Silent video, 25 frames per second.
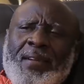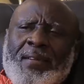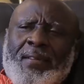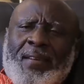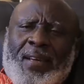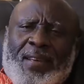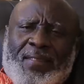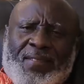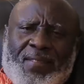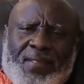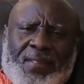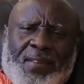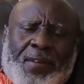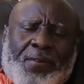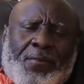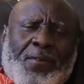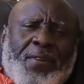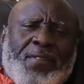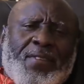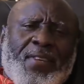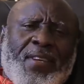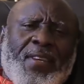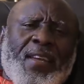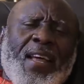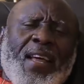That's the
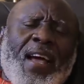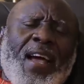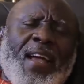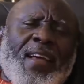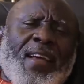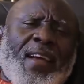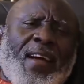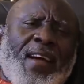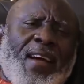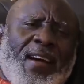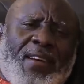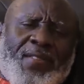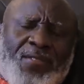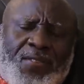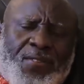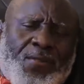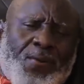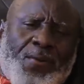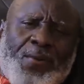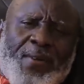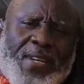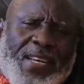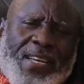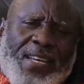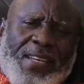reason I
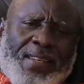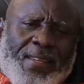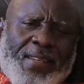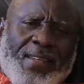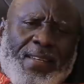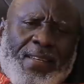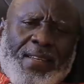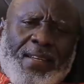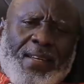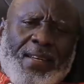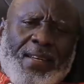cancelled it.